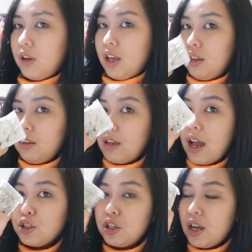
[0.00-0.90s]
and
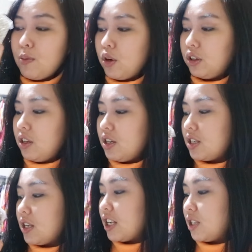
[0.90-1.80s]
actually I bought this
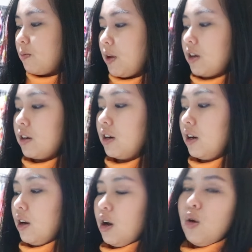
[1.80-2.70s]
as spare
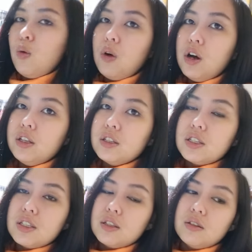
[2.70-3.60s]

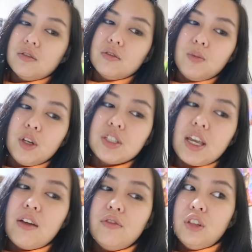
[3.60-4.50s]
once, because I
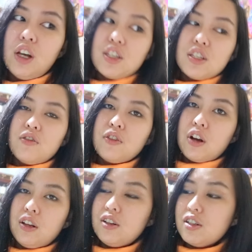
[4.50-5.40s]
have lots of
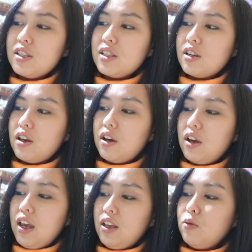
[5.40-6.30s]
colors
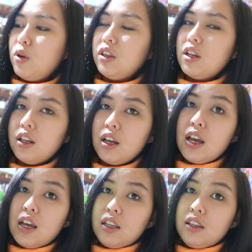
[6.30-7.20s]
and whatnot.
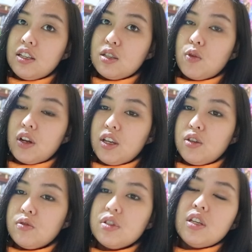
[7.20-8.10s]
This is what I
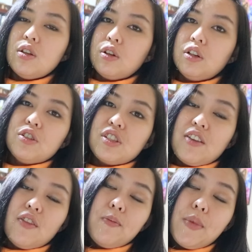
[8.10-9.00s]
use in order to
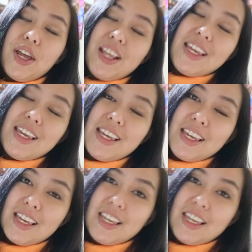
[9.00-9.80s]
save up money.